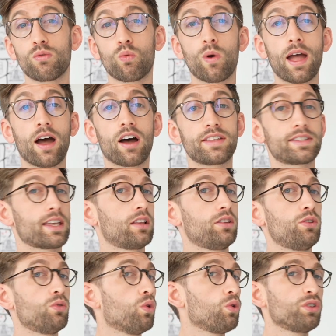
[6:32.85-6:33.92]
where I tell
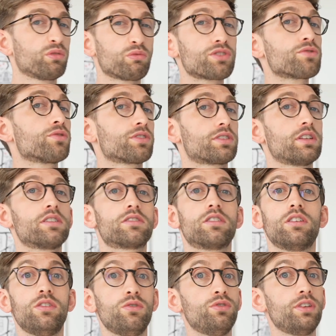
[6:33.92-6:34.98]
you all the resources
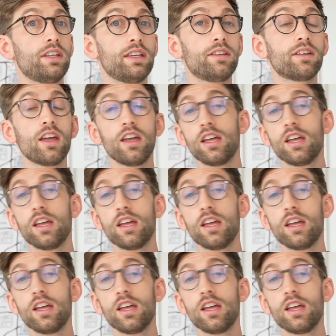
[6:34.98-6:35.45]
that you need